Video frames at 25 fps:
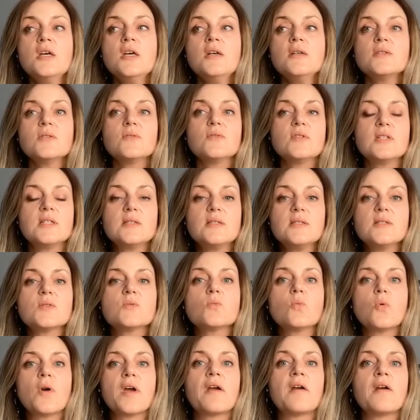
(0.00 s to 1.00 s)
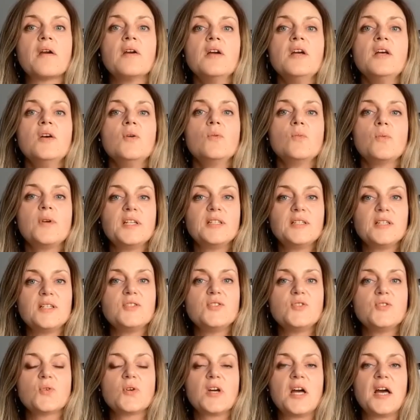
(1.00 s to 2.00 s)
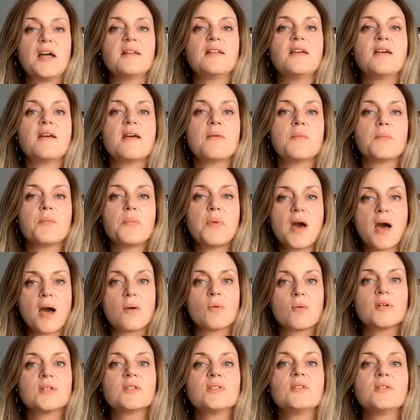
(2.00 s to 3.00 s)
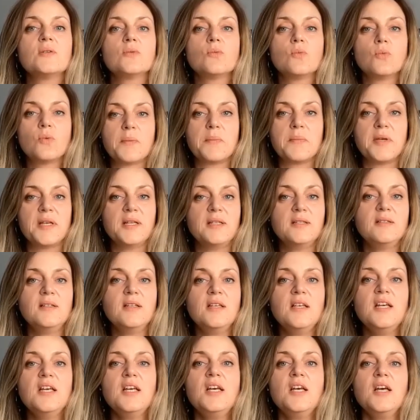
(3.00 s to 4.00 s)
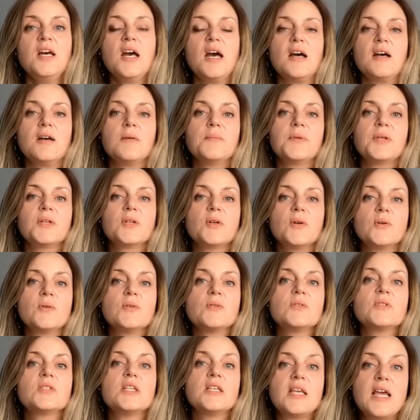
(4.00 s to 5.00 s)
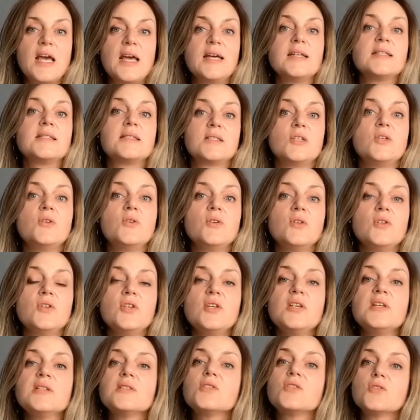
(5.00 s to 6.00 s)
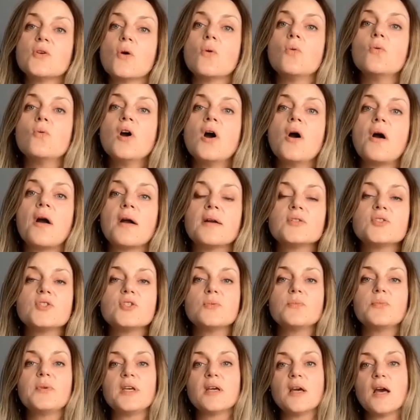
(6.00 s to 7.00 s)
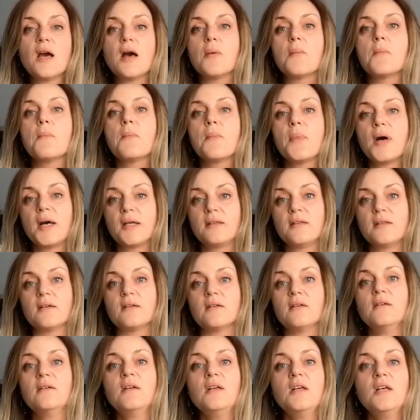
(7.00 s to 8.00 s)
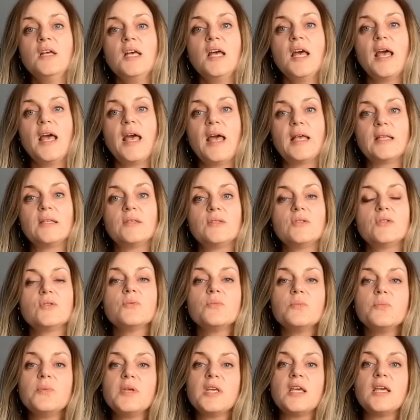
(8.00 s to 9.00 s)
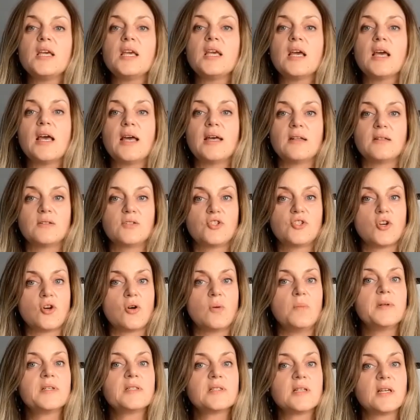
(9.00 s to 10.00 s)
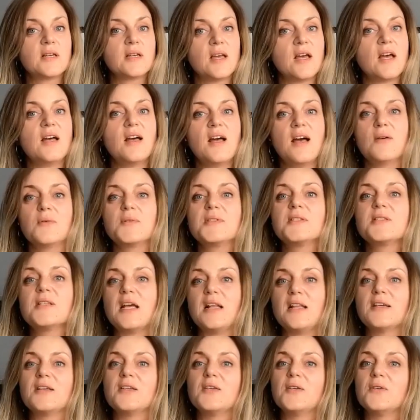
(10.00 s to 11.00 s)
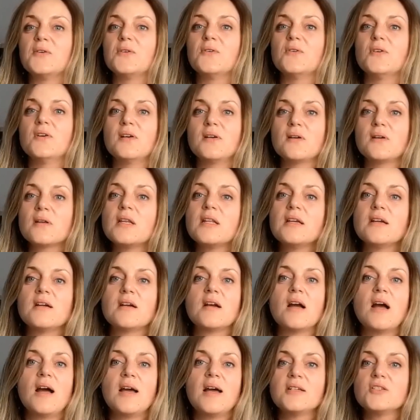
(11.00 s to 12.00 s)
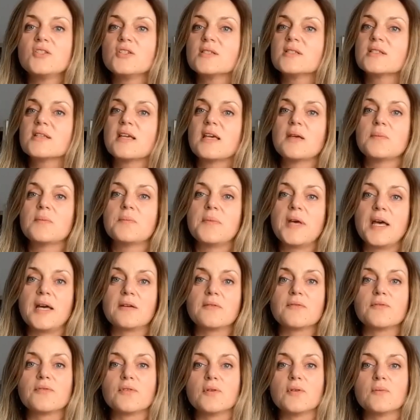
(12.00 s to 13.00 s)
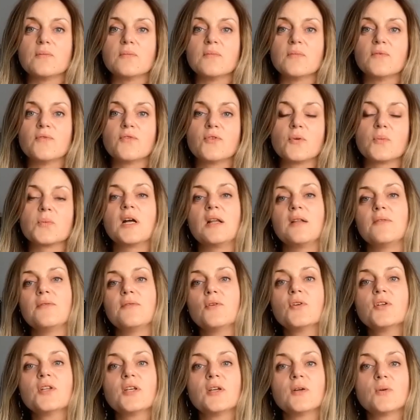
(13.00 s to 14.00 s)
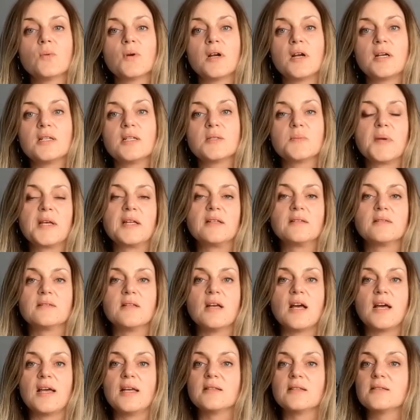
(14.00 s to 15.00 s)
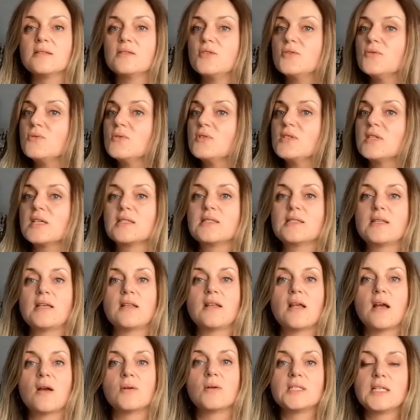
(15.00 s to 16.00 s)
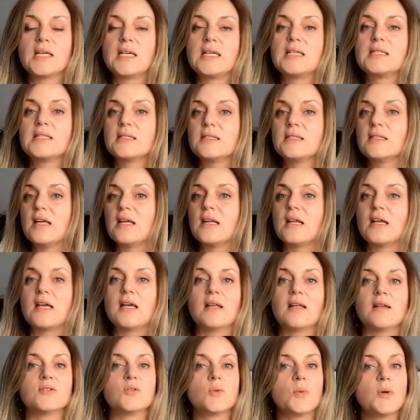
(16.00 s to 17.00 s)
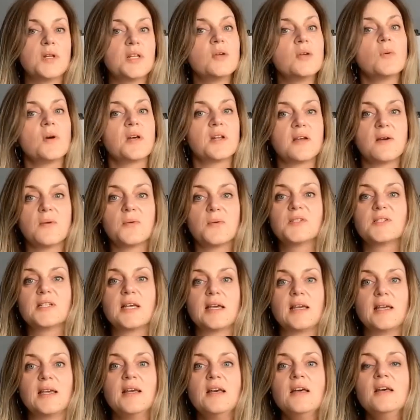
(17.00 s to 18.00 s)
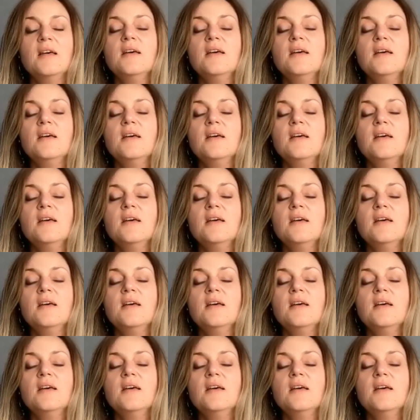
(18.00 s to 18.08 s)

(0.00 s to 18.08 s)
So this is where we need to kind of empower the women, because yes, it's so hard to be a mother and to be at a job. As I was telling you earlier, I just came back from California, where I had two 16-hour days, and then I had a 21-hour day.